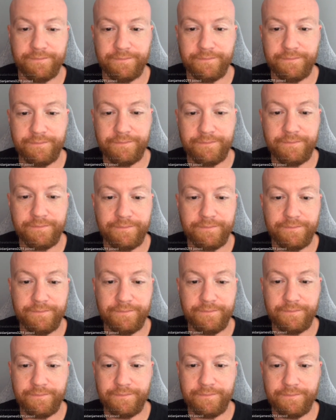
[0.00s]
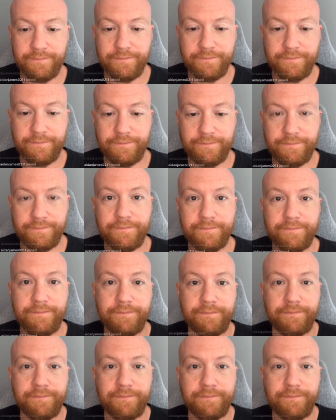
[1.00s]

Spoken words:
Nothing is said.